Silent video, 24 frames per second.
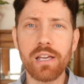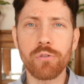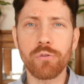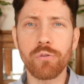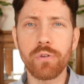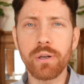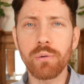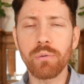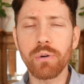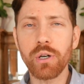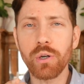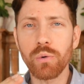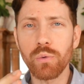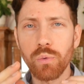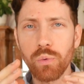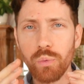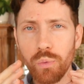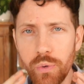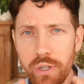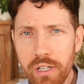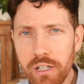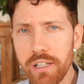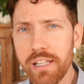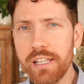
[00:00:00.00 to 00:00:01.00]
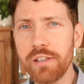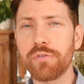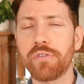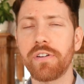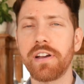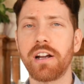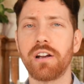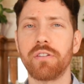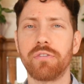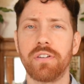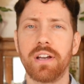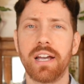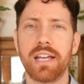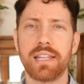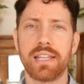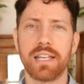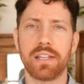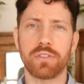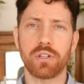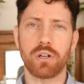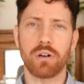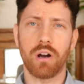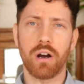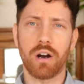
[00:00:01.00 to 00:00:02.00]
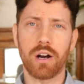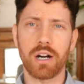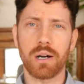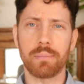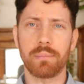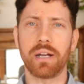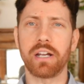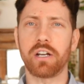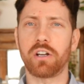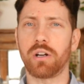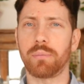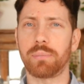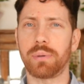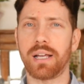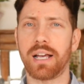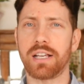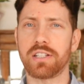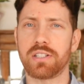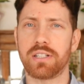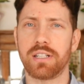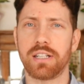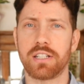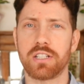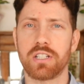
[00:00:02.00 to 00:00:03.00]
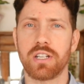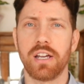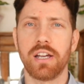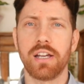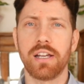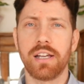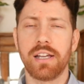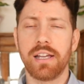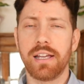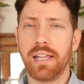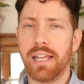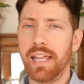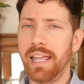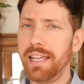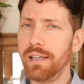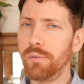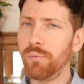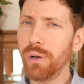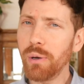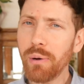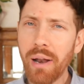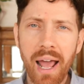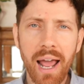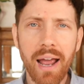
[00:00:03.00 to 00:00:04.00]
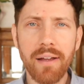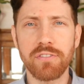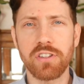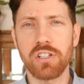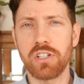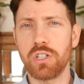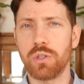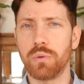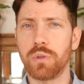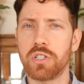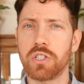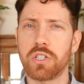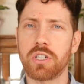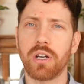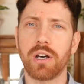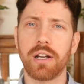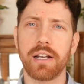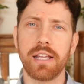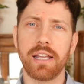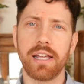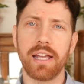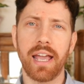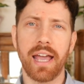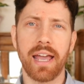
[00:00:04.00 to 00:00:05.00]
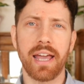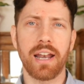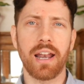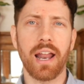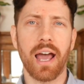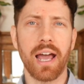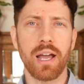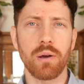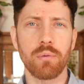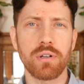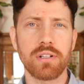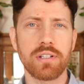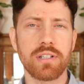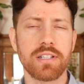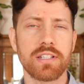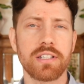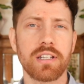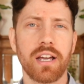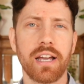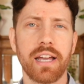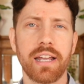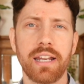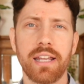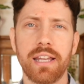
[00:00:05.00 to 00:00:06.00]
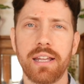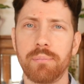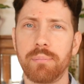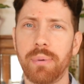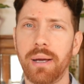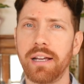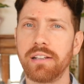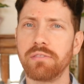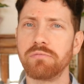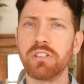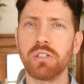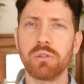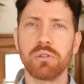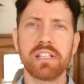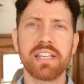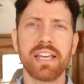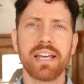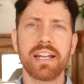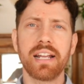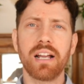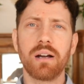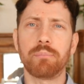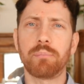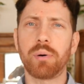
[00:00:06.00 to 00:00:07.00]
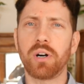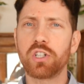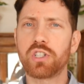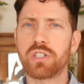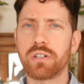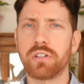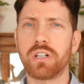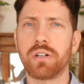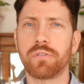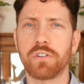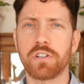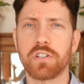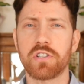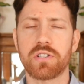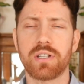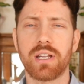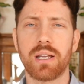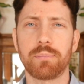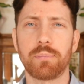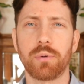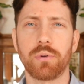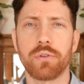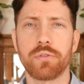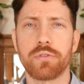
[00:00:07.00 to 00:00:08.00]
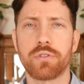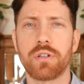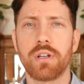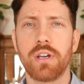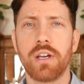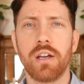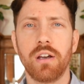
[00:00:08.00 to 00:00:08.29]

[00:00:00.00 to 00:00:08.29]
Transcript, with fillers: if we were to really verify that there are microplastics, we would have to do a study and I would design it by, you know, getting a bunch of different samples